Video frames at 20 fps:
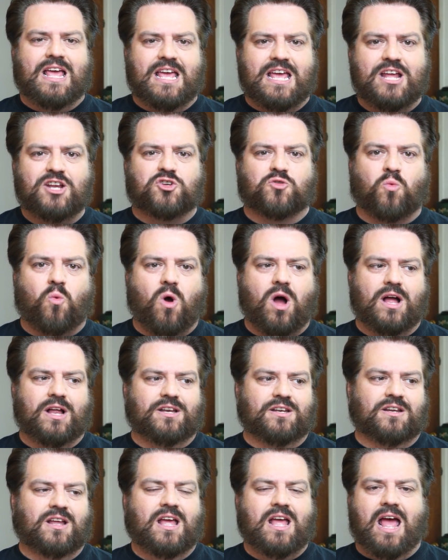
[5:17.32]
each one
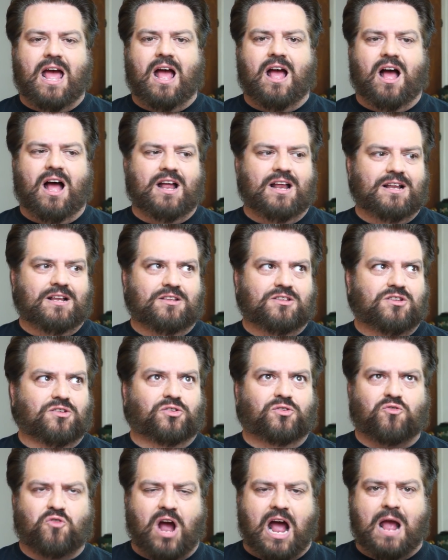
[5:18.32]
one uh,
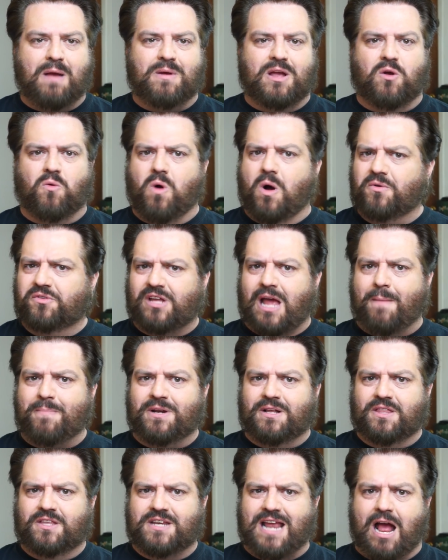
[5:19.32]
describing what was
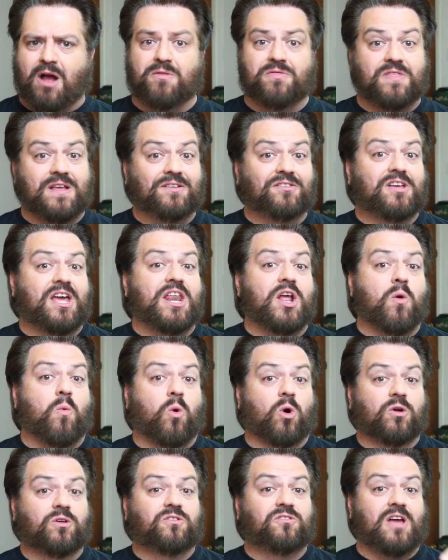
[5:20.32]
happening in the town, things getting
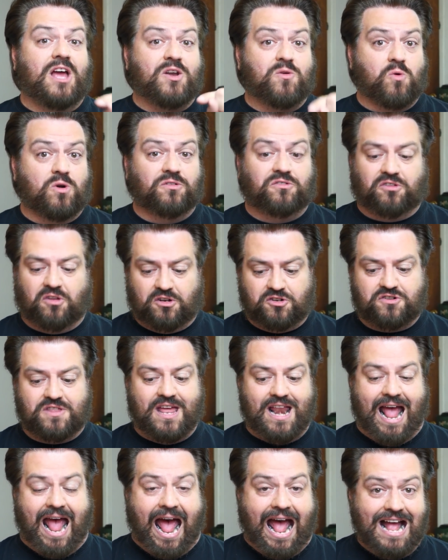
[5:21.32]
worse and worse, such
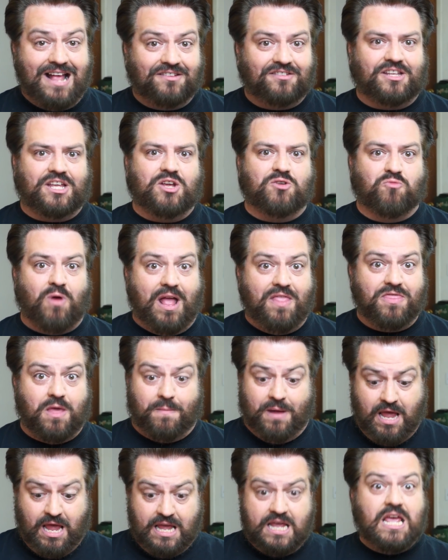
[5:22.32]
that as he read
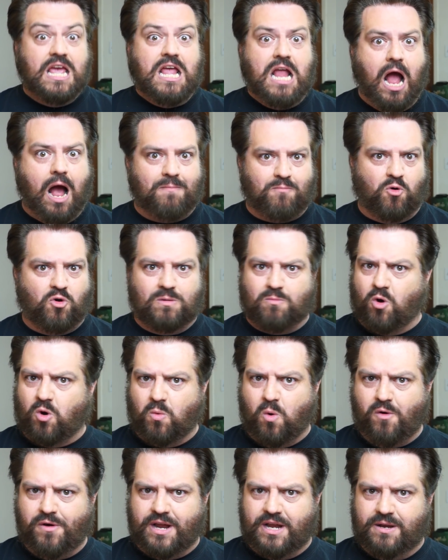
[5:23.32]
them, he got more and more
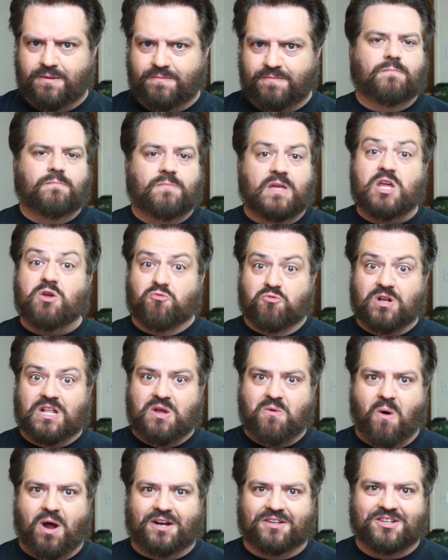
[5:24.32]
worried he
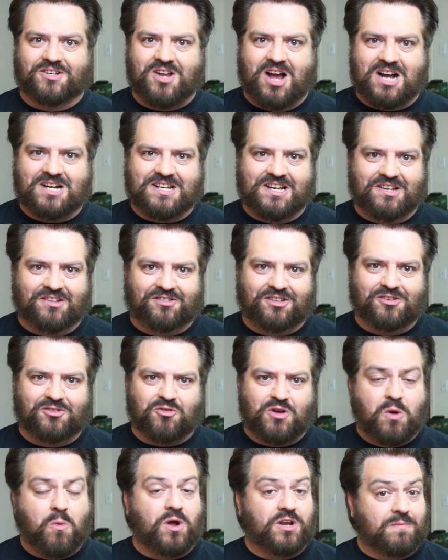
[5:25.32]
really wanted to talk to his
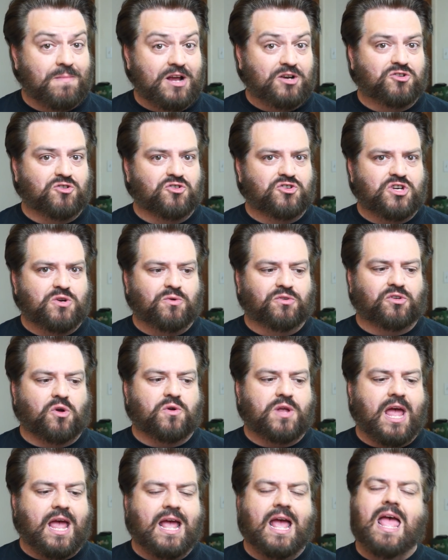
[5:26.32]
sister. He wanted to make sure she was
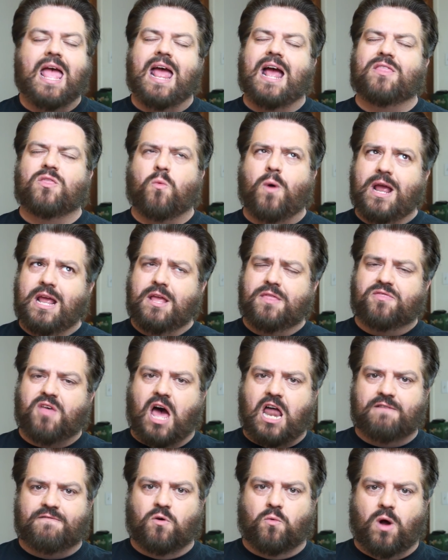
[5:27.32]
okay. And the way he
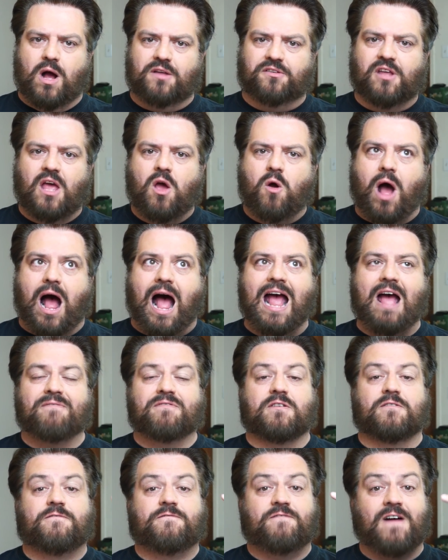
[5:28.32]
thought of it was, I have
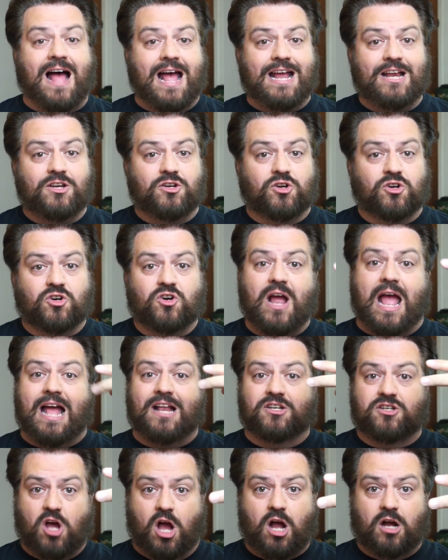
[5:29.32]
to find her
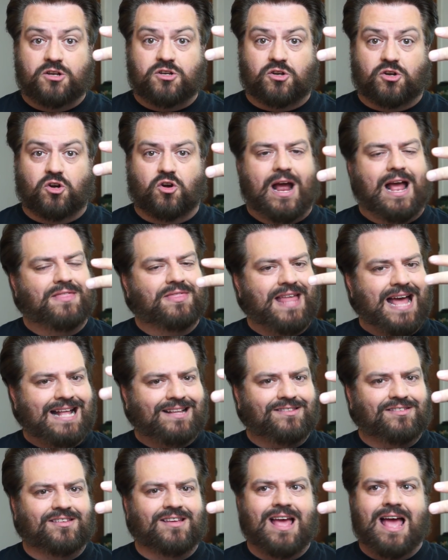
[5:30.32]
and talk to her. And
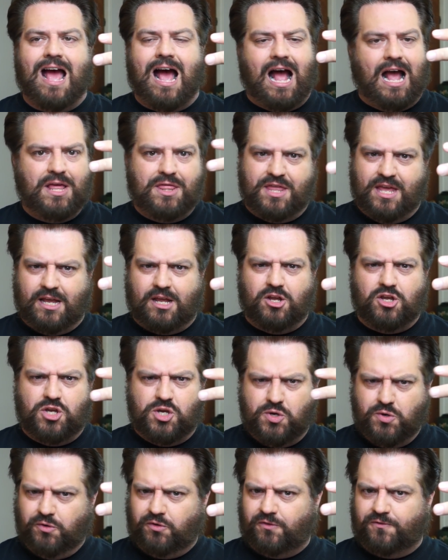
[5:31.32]
that's, I think, a
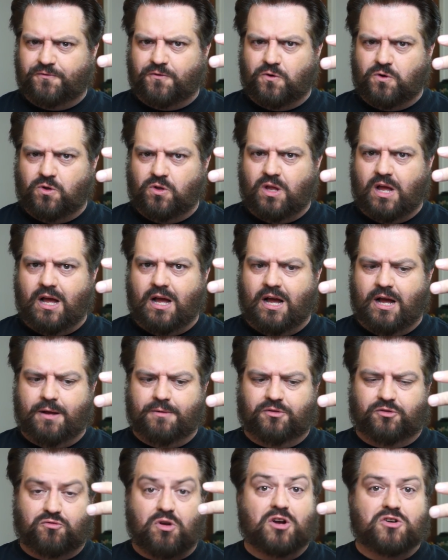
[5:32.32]
useful
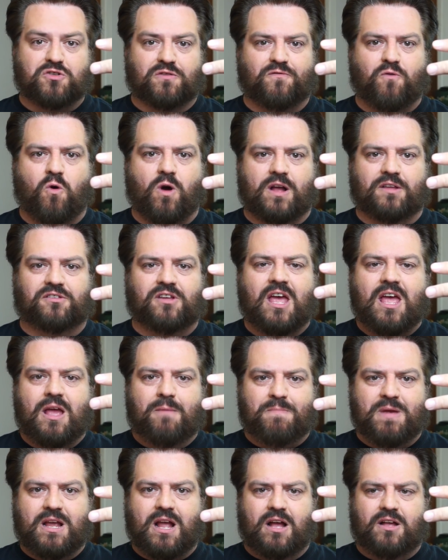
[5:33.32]
uh, structure for us
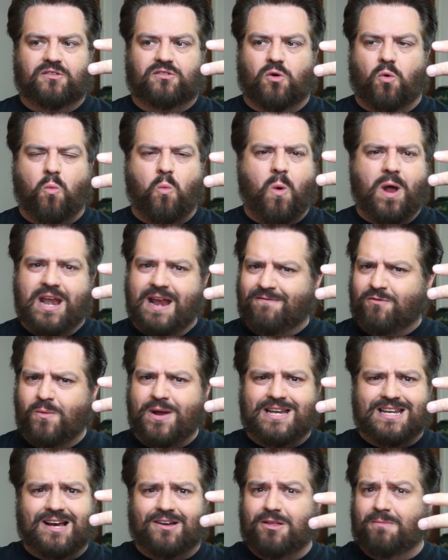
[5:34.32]
because whenever
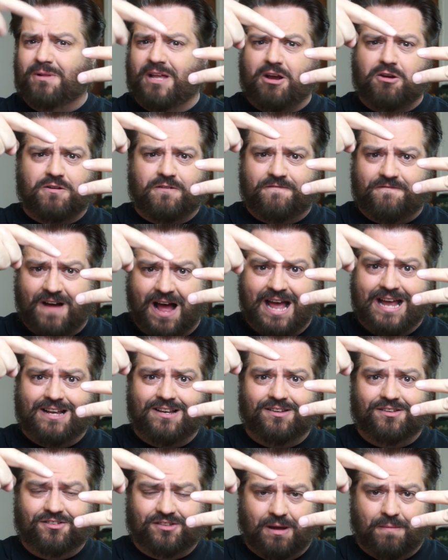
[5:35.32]
we tell the player to
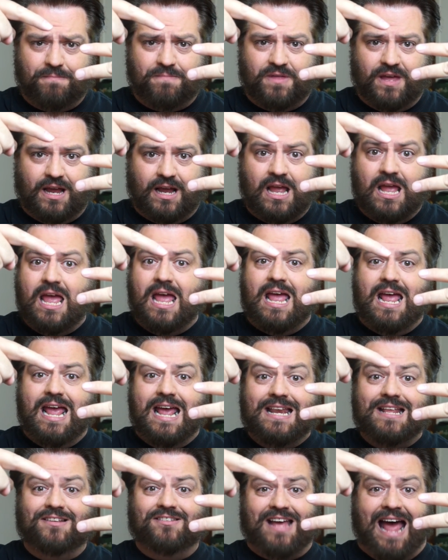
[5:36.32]
find something,
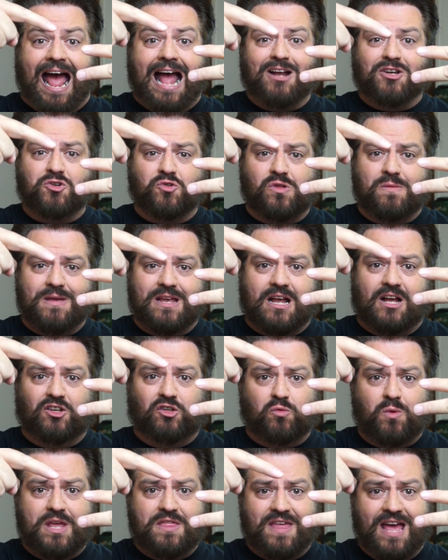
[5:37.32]
it is actually
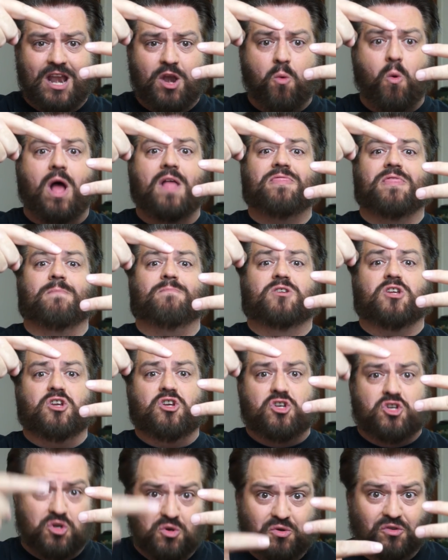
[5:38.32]
because we then want them to
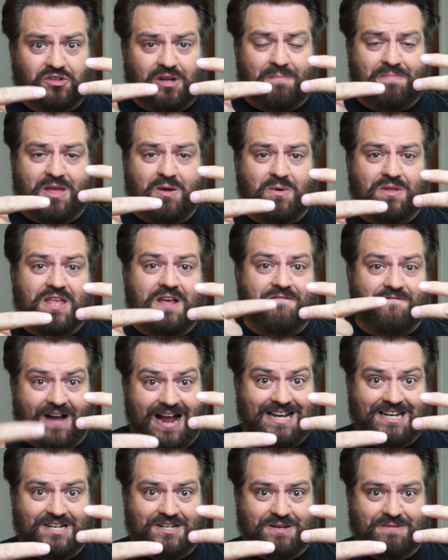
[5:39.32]
do something when they
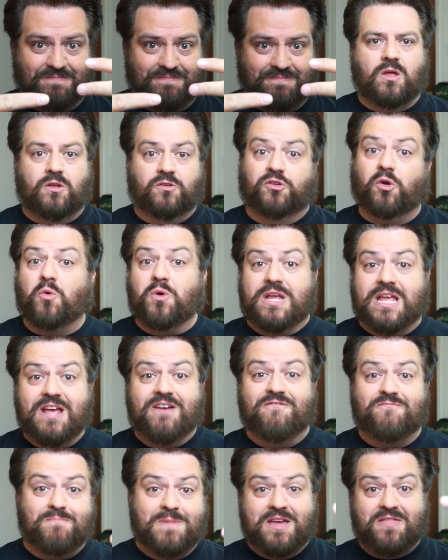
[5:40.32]
find it. So
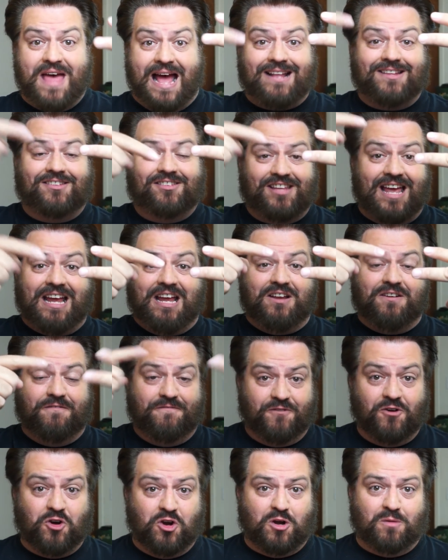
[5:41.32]
give me that second
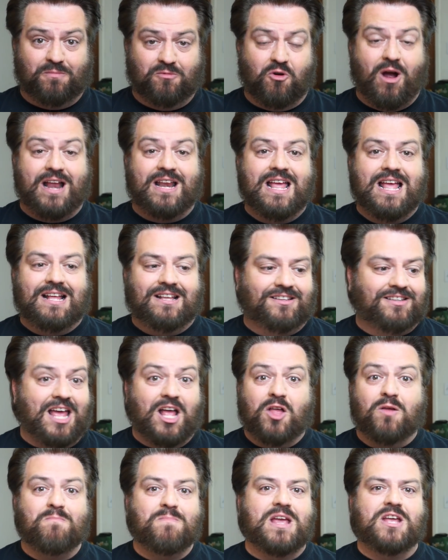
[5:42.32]
verb, right?
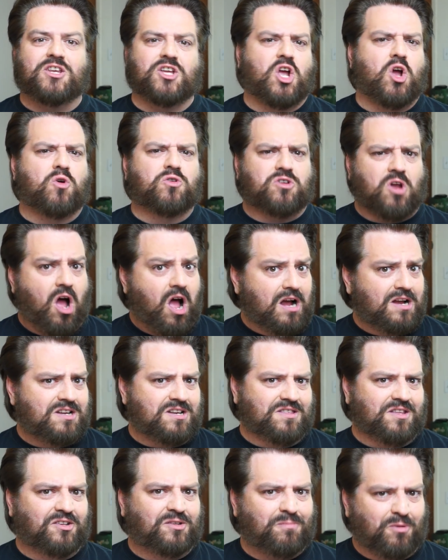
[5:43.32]
Tell me to go talk
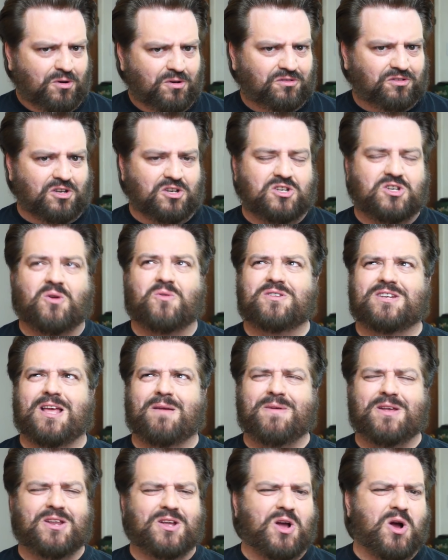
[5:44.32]
to this person. Don't
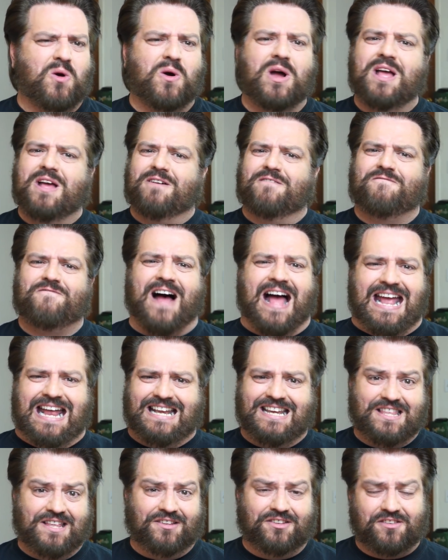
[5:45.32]
tell me to go
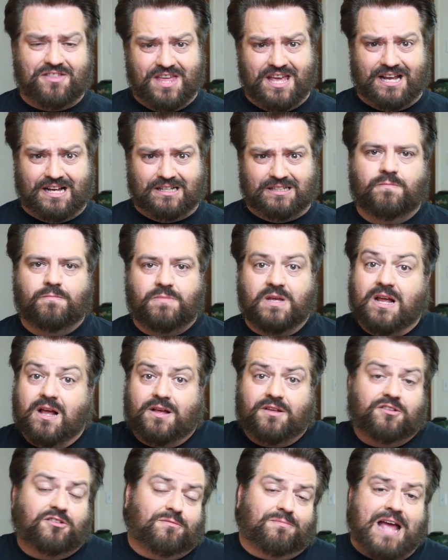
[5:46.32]
find this thing.
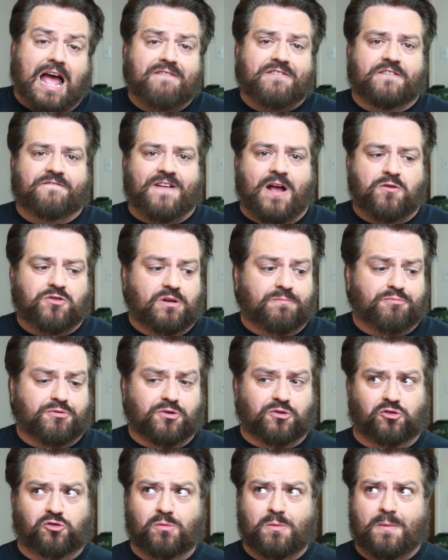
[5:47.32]
Because having found it,
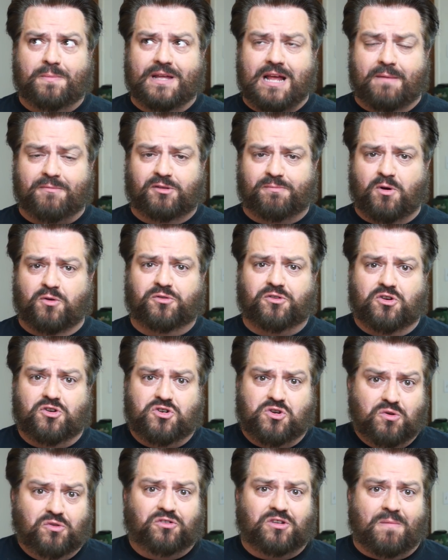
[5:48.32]
presumably I'm supposed to
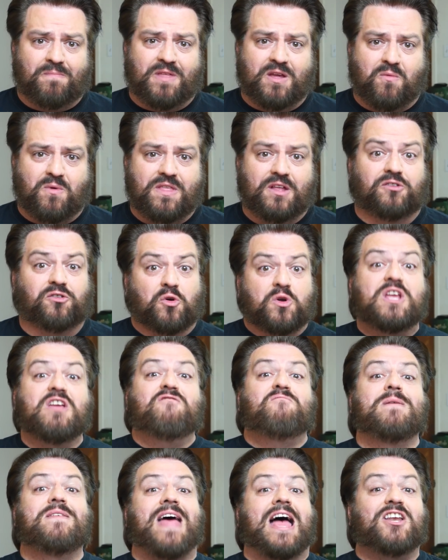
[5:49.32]
do something with it. So
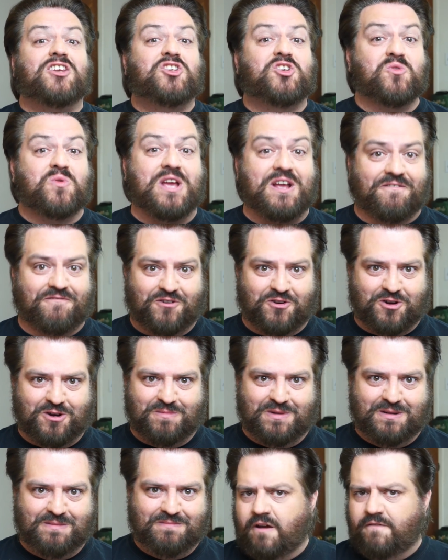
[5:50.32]
give me that doing verb.